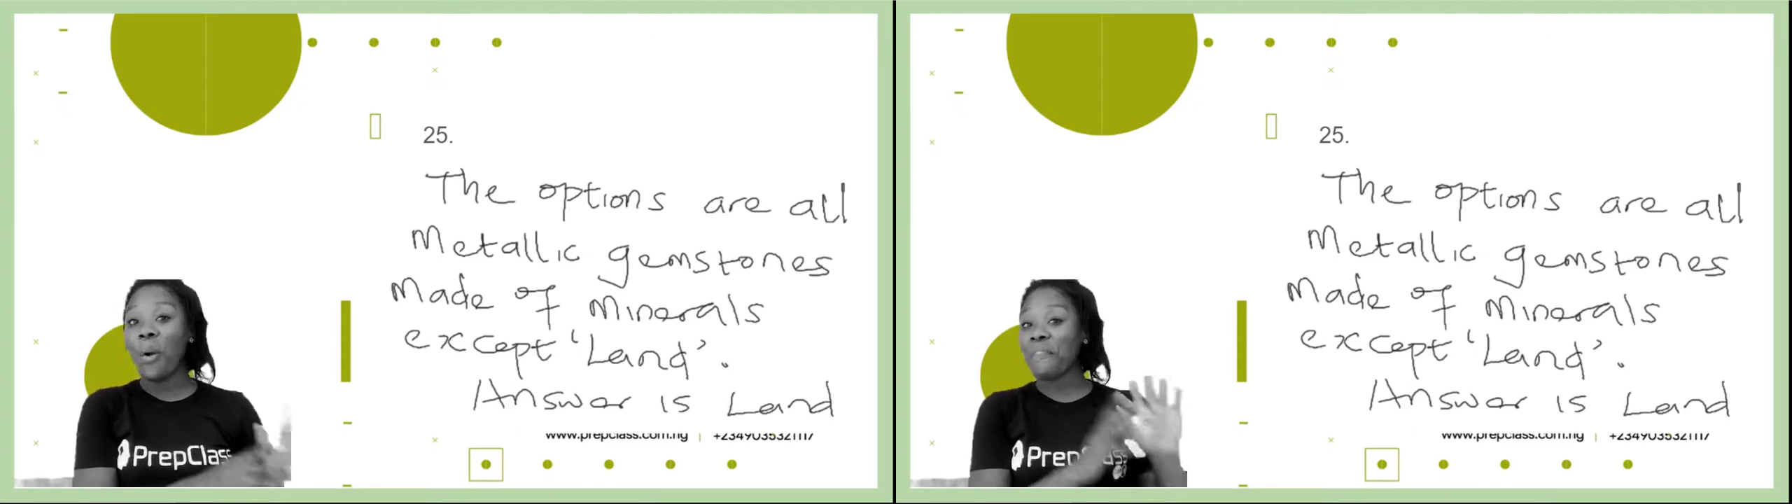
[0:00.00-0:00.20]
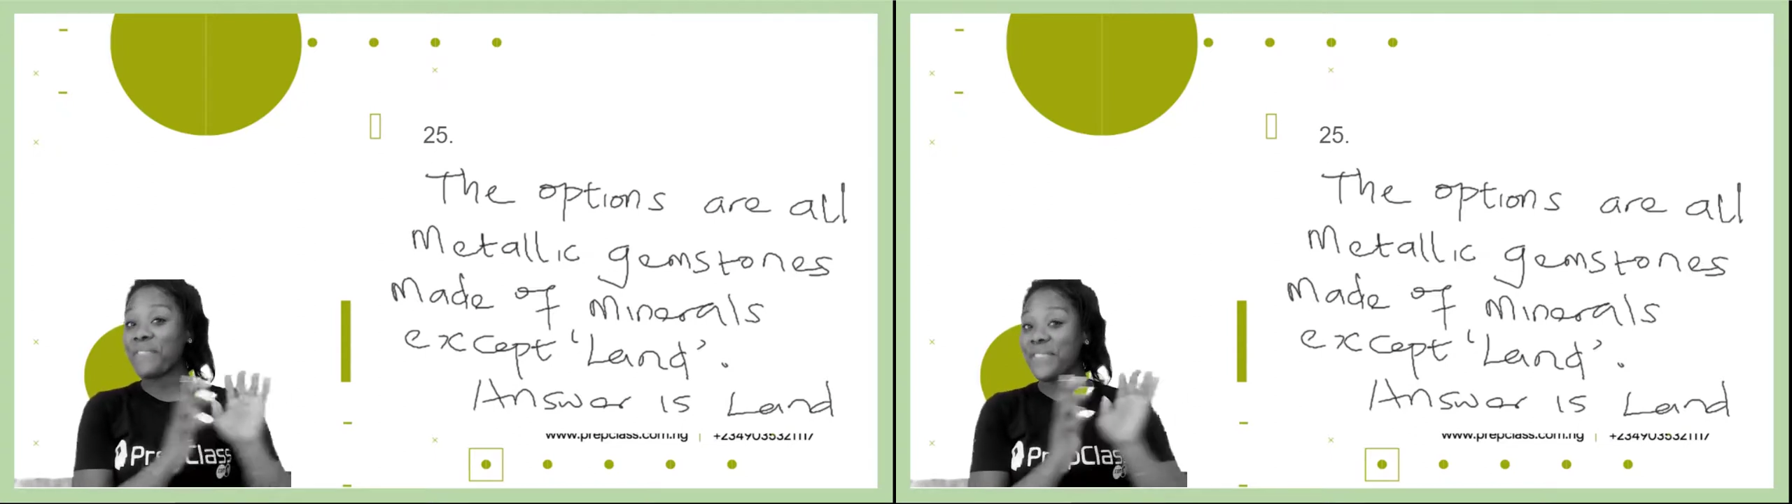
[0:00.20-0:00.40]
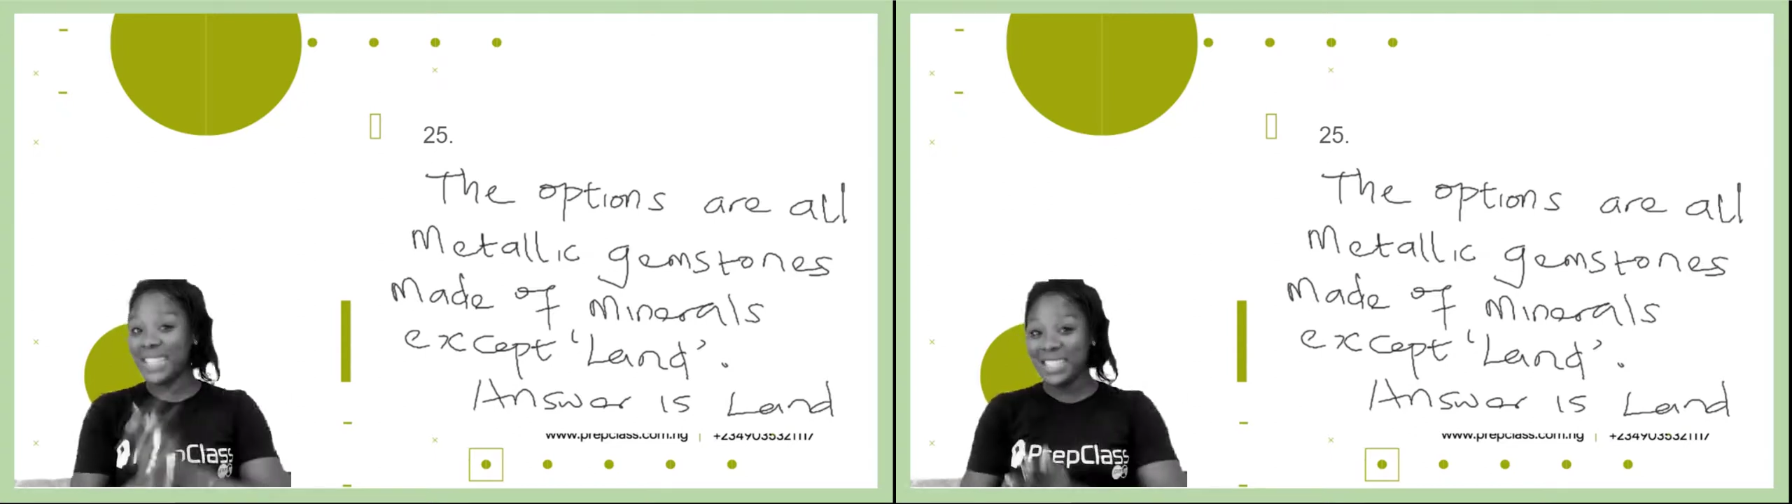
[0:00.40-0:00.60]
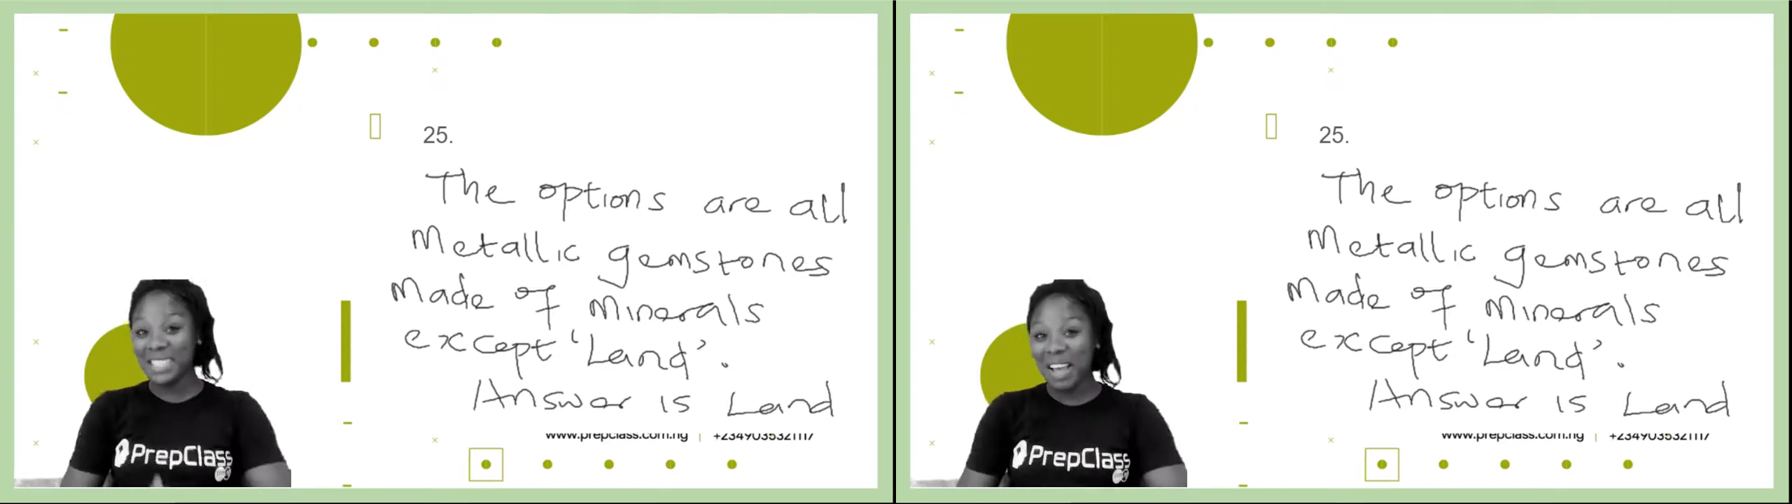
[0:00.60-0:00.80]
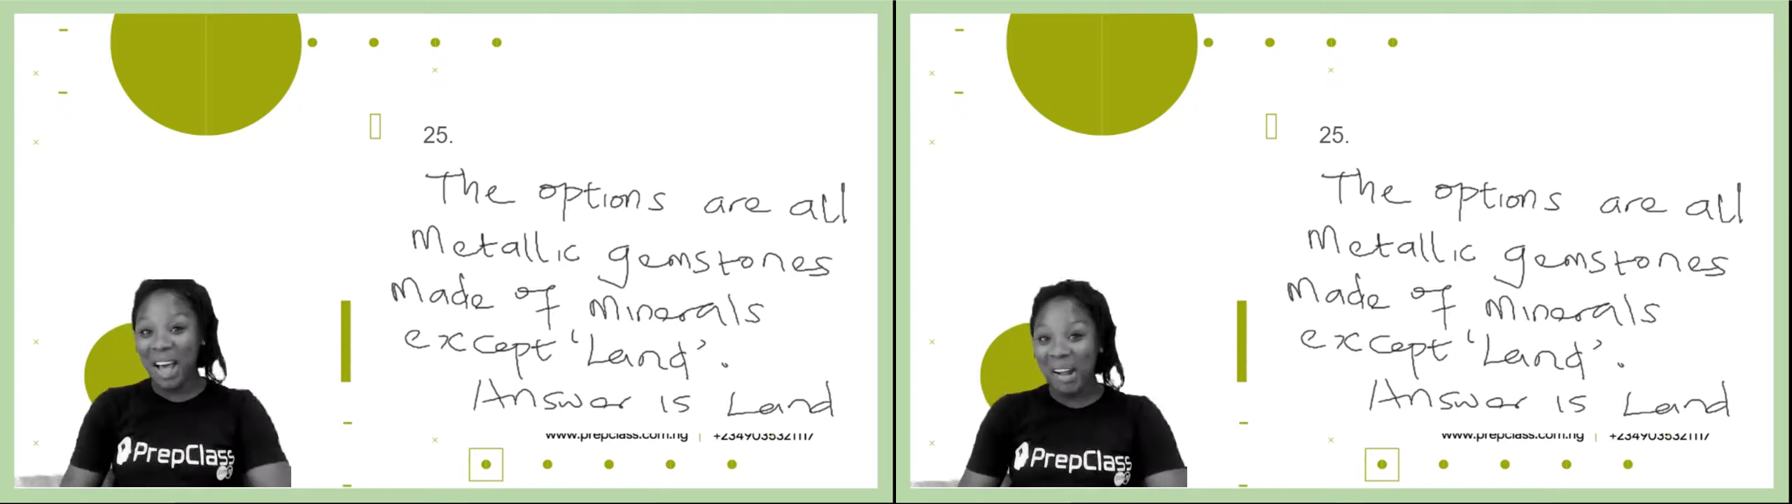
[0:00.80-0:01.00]
or funny
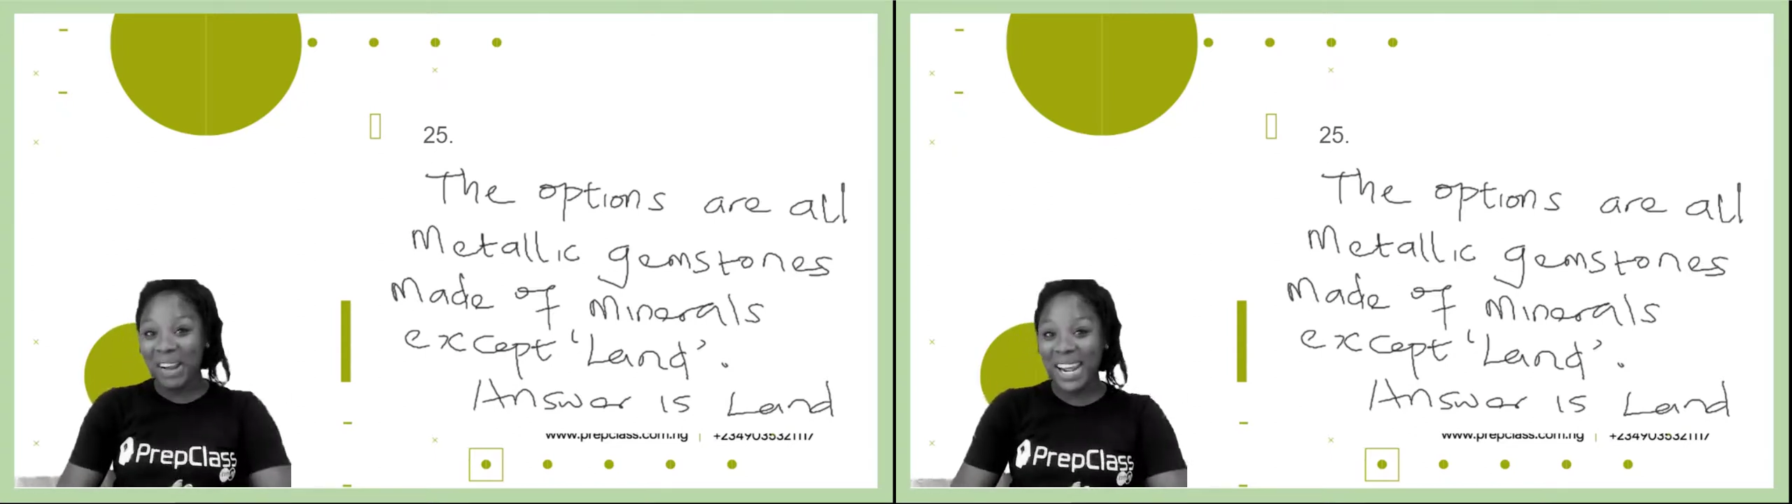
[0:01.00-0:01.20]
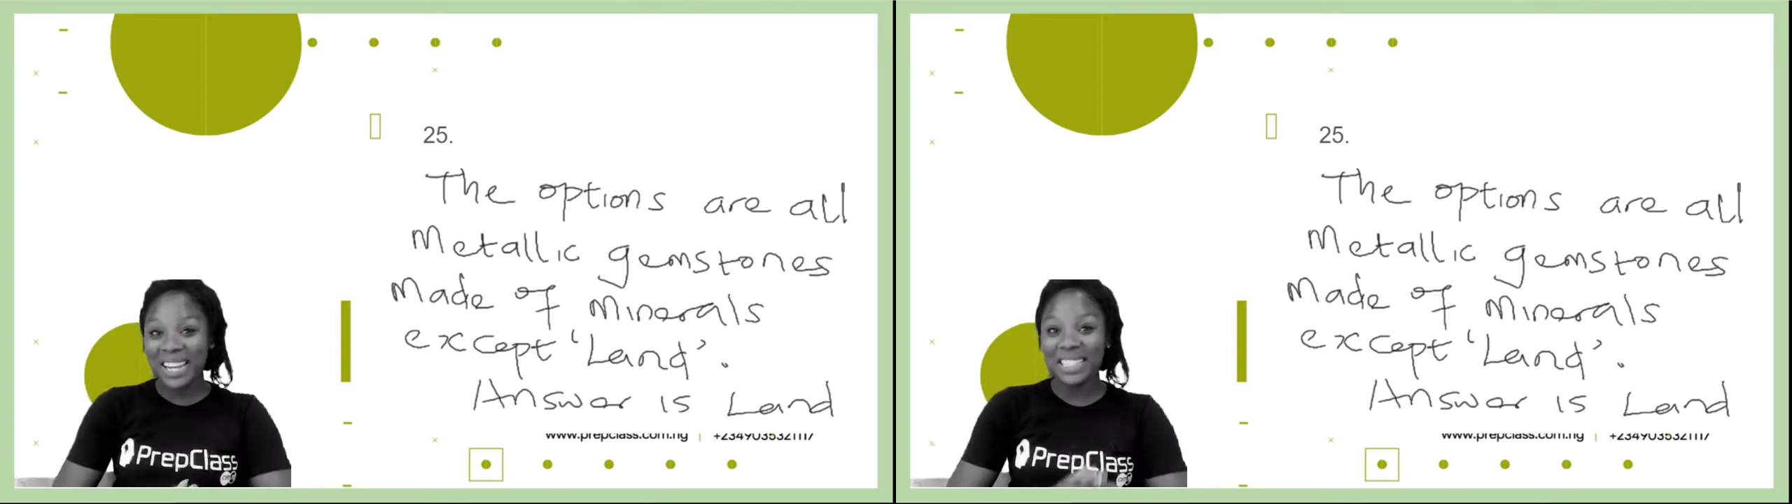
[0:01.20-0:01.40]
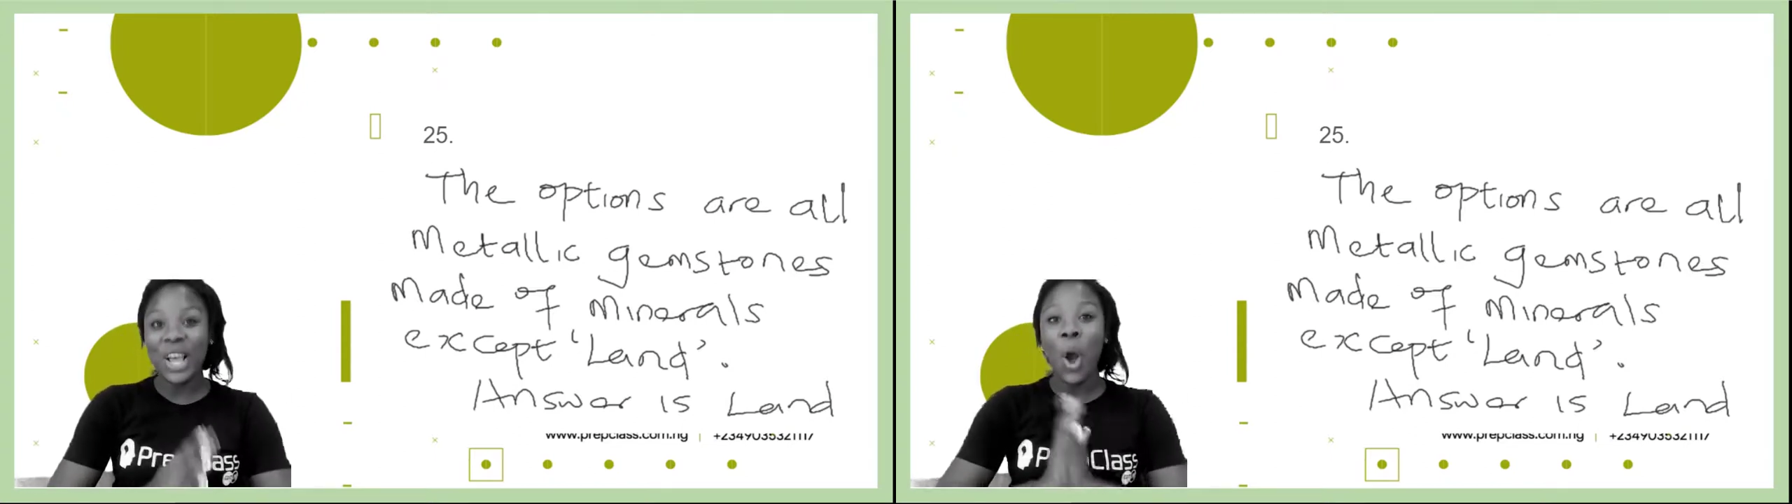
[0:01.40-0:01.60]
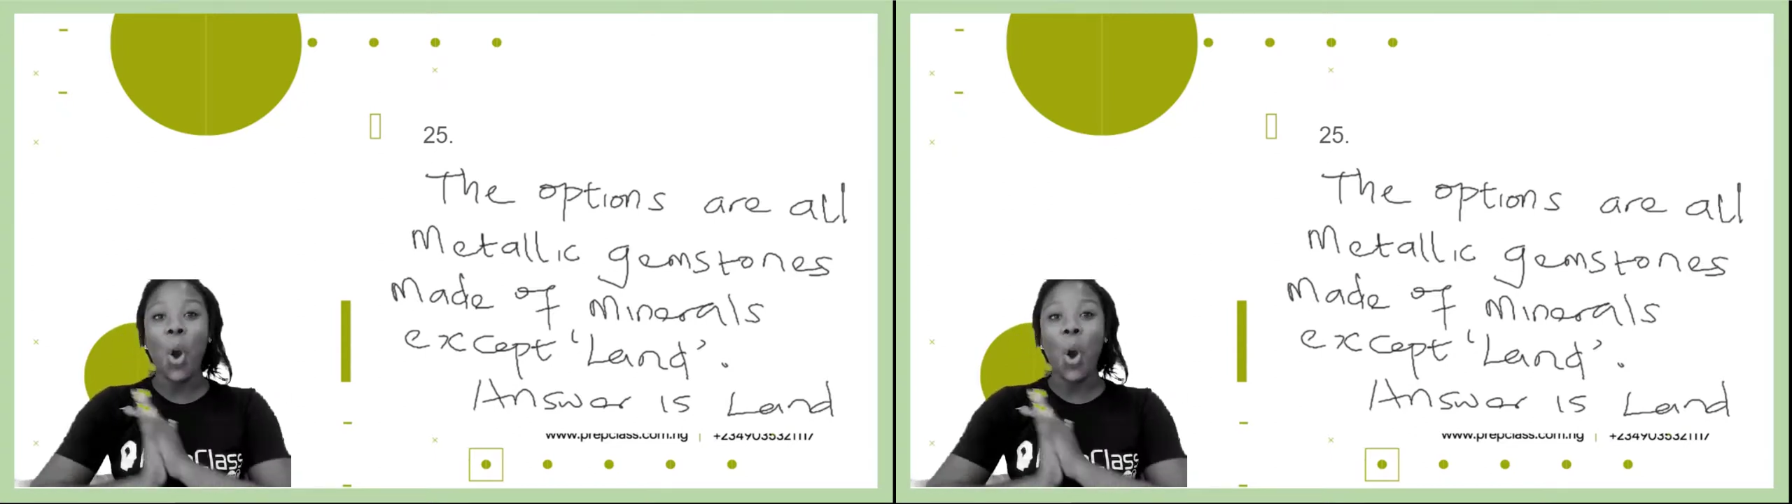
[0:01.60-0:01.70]
stories,